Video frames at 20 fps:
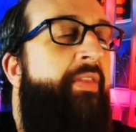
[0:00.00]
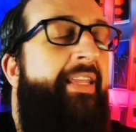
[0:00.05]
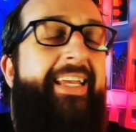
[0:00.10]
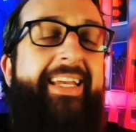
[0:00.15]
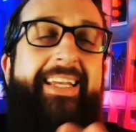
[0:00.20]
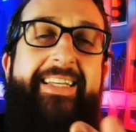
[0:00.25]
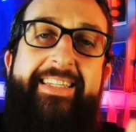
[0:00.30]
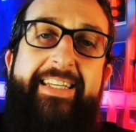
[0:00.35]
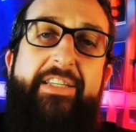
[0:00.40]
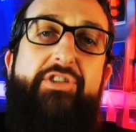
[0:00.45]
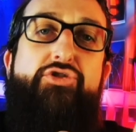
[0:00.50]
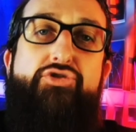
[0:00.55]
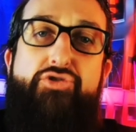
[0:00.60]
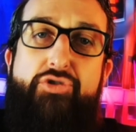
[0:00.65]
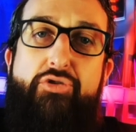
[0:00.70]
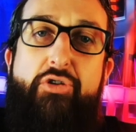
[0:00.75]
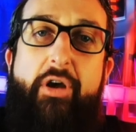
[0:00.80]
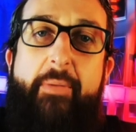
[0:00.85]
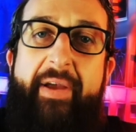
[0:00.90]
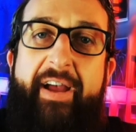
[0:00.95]
Is this
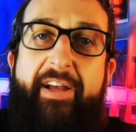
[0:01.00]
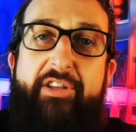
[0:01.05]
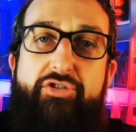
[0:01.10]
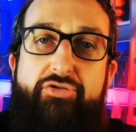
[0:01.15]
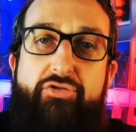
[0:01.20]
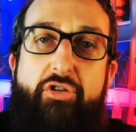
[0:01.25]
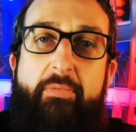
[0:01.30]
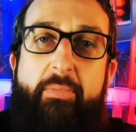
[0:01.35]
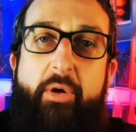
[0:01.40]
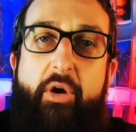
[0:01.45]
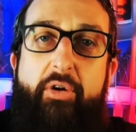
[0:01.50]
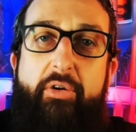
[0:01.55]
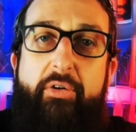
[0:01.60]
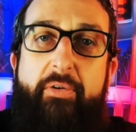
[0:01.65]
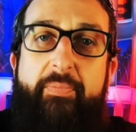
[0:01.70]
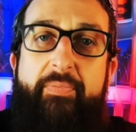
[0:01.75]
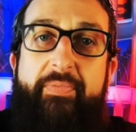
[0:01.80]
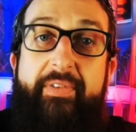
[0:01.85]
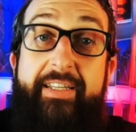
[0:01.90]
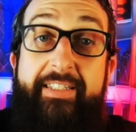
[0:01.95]
true about strongbow?
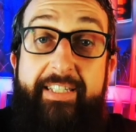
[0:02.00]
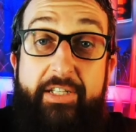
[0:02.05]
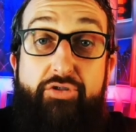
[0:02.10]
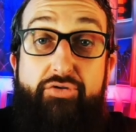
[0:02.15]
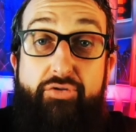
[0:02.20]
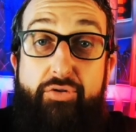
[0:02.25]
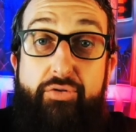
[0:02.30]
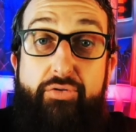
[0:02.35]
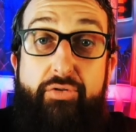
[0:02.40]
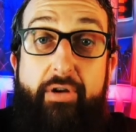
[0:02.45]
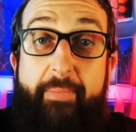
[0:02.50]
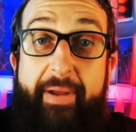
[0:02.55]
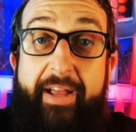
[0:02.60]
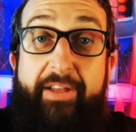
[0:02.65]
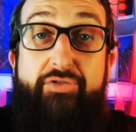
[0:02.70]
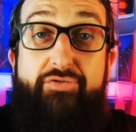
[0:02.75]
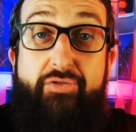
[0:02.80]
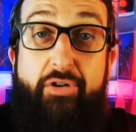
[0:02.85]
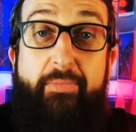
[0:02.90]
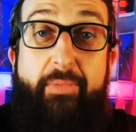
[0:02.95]
Is this true
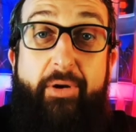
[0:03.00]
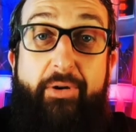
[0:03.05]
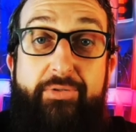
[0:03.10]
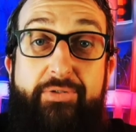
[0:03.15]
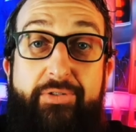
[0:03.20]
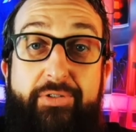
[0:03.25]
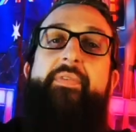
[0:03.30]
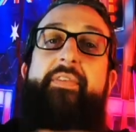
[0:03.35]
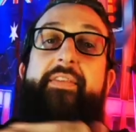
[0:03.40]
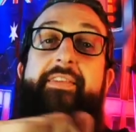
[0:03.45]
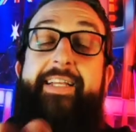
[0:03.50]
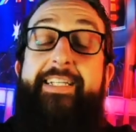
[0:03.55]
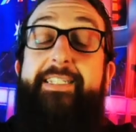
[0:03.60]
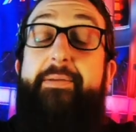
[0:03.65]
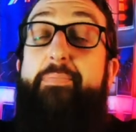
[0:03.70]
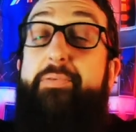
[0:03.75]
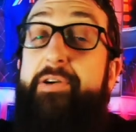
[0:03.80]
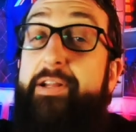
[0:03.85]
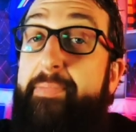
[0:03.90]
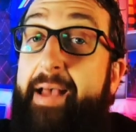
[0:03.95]
about strongbows? That's a
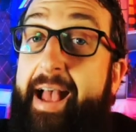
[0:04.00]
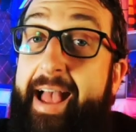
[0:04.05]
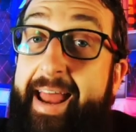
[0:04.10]
pretty bad